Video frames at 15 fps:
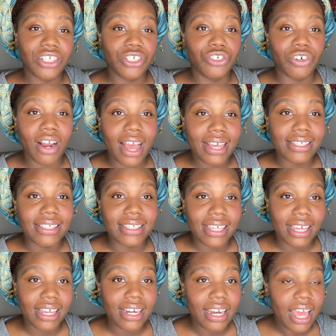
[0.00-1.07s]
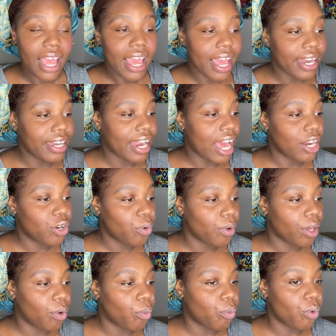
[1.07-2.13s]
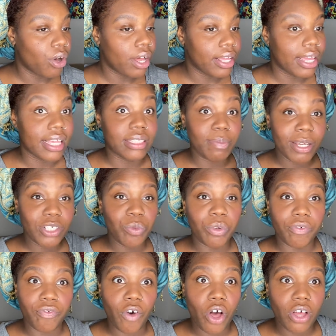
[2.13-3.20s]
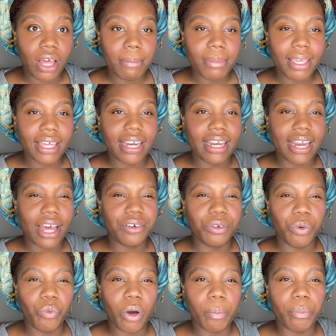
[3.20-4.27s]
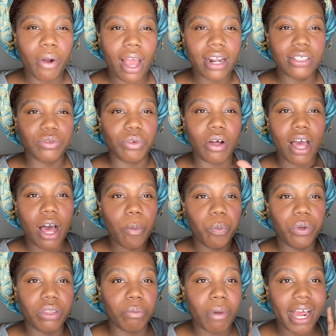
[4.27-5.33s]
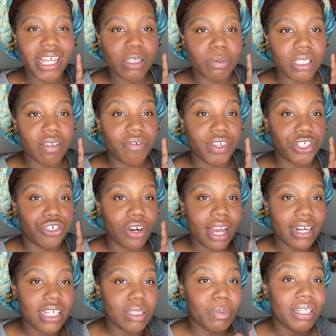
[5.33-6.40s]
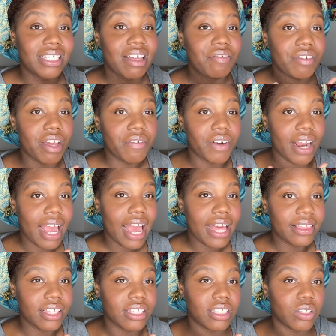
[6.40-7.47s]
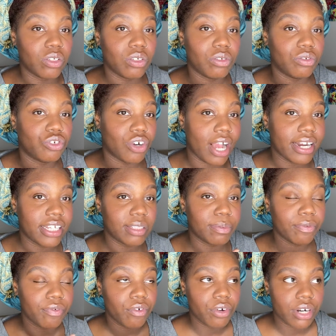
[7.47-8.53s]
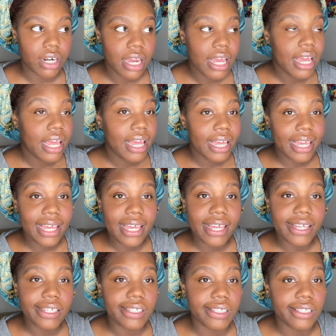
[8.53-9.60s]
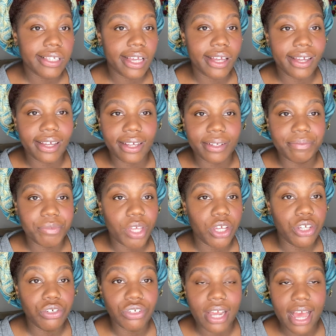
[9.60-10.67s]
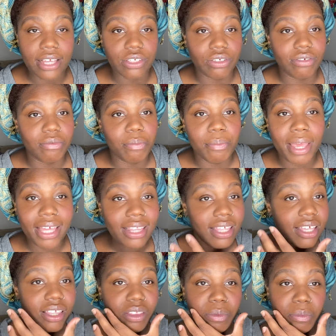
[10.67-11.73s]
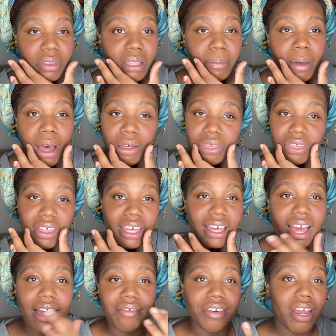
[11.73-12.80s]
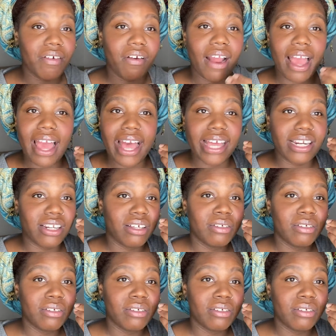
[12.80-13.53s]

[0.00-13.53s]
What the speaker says: dry skin and not knowing what, especially with fall coming in, and not knowing what products will help with my specific dryness, because I've never had this dryness before, is a huge hassle. Mainly the mouth thing. I've never had